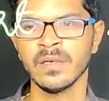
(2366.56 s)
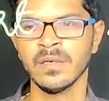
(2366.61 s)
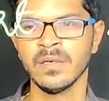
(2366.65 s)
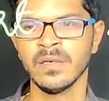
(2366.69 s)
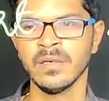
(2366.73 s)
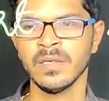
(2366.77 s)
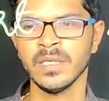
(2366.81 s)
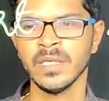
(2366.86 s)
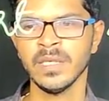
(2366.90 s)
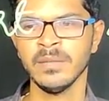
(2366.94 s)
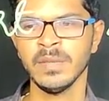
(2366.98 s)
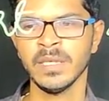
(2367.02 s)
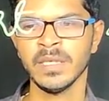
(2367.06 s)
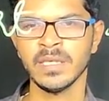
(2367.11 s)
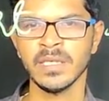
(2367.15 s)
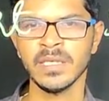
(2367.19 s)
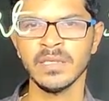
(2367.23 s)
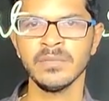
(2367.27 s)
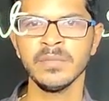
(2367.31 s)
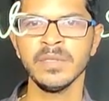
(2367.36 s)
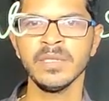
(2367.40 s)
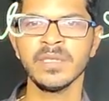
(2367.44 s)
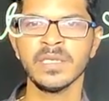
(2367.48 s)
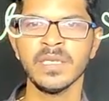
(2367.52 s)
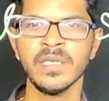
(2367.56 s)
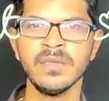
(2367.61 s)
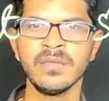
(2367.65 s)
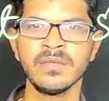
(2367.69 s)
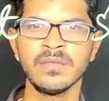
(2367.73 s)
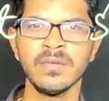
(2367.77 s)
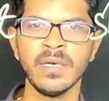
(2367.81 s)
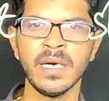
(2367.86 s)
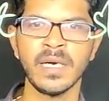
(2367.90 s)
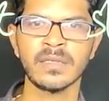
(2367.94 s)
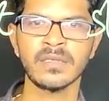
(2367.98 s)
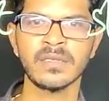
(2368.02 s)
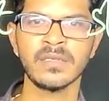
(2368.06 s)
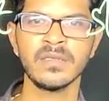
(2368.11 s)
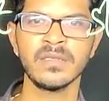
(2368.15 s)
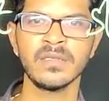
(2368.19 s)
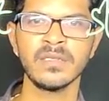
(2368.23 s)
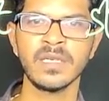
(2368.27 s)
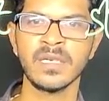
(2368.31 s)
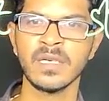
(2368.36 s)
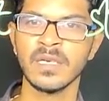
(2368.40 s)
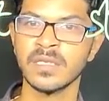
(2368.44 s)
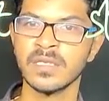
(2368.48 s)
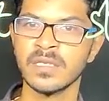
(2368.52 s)
Okay, but let me tell you, actually
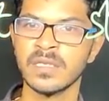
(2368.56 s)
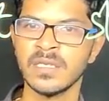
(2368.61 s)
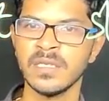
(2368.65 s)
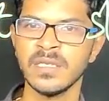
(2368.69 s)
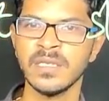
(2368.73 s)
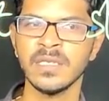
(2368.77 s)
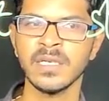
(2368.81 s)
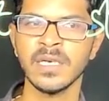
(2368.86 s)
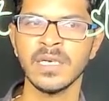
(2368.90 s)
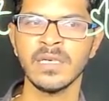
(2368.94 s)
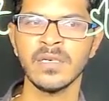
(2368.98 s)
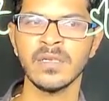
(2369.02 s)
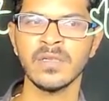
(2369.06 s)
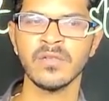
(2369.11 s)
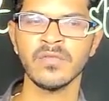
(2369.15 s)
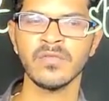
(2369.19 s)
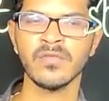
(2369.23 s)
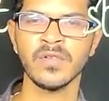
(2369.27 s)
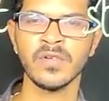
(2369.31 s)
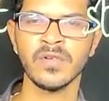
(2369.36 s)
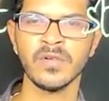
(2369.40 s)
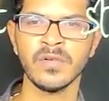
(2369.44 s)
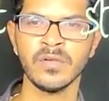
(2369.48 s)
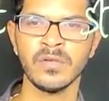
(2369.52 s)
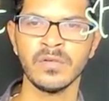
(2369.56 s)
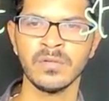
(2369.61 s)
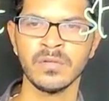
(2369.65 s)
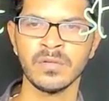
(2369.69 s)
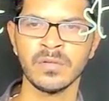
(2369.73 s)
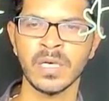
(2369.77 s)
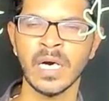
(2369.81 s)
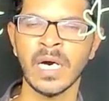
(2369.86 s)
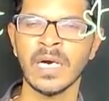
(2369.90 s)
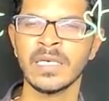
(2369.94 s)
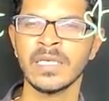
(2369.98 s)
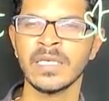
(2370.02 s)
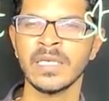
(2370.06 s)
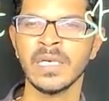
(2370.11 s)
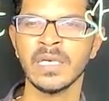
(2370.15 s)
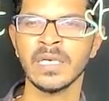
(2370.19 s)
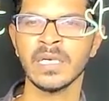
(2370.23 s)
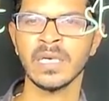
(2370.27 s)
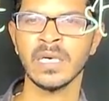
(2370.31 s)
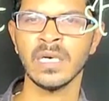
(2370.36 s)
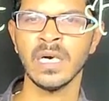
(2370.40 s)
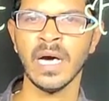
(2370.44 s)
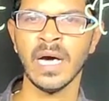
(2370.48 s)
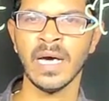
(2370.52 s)
there are three kinds of
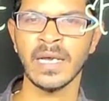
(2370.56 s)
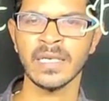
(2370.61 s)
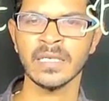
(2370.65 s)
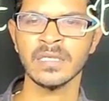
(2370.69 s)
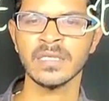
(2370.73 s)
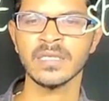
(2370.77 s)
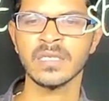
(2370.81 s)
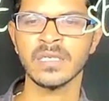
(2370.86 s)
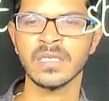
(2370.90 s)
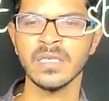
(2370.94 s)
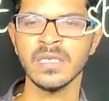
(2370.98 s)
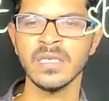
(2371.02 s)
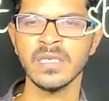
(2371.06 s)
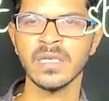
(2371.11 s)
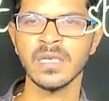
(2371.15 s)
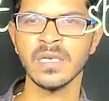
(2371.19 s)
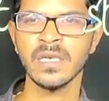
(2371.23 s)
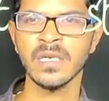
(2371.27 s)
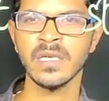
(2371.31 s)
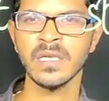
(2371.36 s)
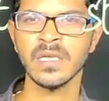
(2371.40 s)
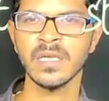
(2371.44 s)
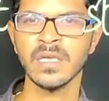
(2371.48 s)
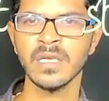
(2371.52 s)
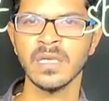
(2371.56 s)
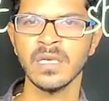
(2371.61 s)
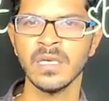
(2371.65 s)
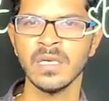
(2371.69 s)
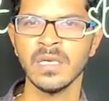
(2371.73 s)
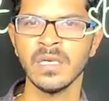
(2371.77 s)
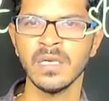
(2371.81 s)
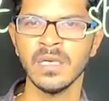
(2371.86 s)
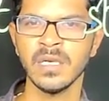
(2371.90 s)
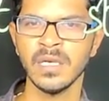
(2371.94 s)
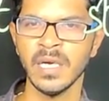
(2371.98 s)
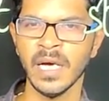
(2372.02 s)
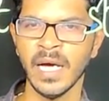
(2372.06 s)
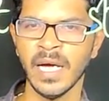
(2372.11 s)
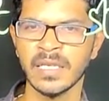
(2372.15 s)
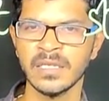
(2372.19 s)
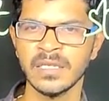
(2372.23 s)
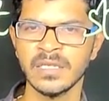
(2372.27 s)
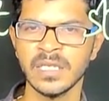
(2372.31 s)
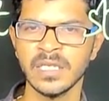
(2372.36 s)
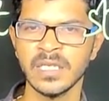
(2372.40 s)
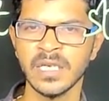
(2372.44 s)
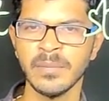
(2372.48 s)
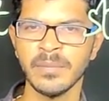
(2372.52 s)
cardiac arrest reasons:
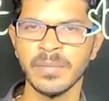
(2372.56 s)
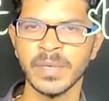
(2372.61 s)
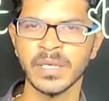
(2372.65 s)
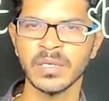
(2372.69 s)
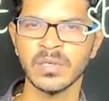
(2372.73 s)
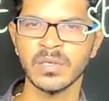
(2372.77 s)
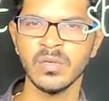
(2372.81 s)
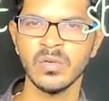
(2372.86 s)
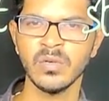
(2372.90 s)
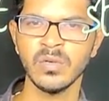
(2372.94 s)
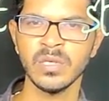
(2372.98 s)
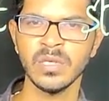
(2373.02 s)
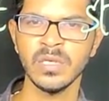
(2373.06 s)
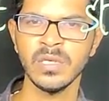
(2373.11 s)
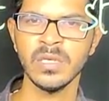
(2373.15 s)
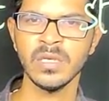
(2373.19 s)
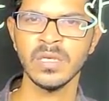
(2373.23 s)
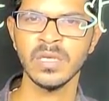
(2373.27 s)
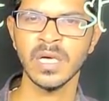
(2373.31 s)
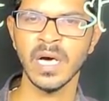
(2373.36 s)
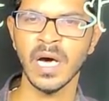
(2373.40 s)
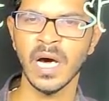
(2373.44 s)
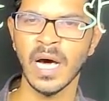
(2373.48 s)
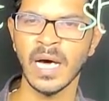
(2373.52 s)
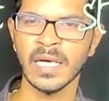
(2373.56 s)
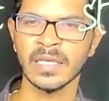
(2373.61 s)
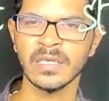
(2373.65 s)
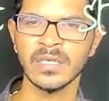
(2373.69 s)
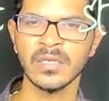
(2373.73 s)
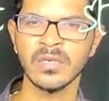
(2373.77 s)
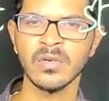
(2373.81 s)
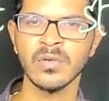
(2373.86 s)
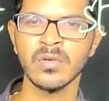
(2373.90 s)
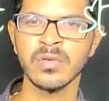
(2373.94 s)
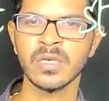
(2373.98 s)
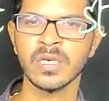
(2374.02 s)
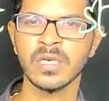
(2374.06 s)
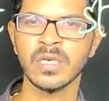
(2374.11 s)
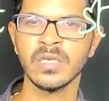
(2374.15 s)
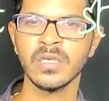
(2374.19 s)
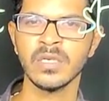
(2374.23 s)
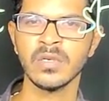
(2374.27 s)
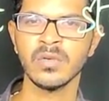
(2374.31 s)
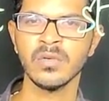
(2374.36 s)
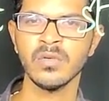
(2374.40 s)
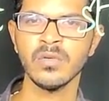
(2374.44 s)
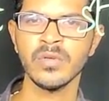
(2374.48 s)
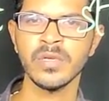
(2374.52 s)
angina pectoris,
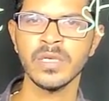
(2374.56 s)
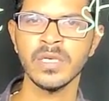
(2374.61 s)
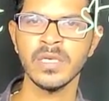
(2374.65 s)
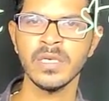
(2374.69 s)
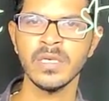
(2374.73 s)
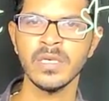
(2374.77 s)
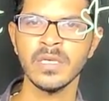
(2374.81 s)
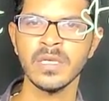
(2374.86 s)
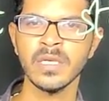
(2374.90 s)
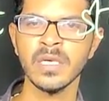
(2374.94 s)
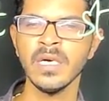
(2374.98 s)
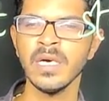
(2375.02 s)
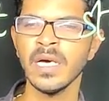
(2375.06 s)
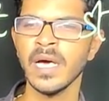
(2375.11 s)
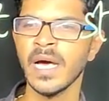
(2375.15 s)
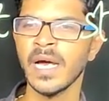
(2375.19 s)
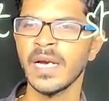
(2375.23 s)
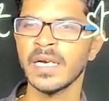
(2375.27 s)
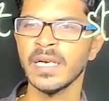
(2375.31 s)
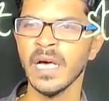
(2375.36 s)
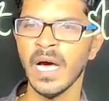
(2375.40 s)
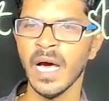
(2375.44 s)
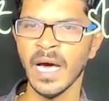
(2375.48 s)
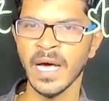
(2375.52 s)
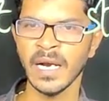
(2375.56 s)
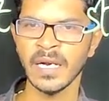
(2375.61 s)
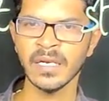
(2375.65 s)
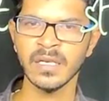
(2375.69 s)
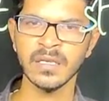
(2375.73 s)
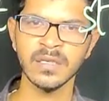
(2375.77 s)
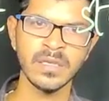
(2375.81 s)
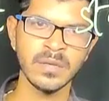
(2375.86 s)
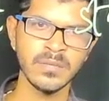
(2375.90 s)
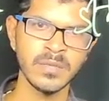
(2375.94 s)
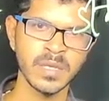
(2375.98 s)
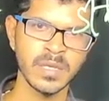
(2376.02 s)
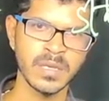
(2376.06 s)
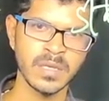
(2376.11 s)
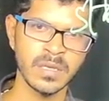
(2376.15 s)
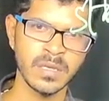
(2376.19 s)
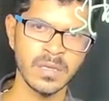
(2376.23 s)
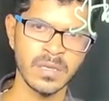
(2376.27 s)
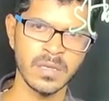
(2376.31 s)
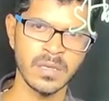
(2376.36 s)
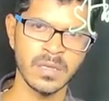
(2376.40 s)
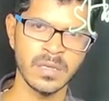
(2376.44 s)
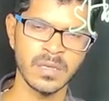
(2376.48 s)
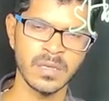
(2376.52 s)
atherosclerosis, and arrhythmia.